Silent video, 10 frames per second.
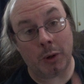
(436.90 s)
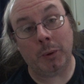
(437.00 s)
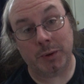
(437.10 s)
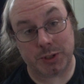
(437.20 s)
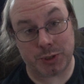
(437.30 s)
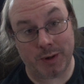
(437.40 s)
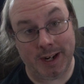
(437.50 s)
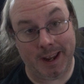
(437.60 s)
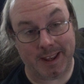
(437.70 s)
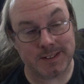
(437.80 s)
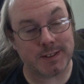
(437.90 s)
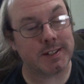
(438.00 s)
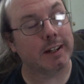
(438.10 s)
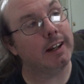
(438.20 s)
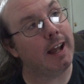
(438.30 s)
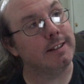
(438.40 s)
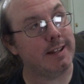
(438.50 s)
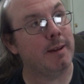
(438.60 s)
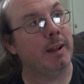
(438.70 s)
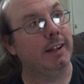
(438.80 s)
to hold the string in. So I was like, God
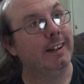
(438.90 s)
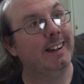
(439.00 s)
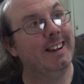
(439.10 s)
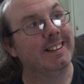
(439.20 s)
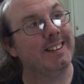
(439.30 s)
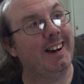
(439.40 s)
damn it. So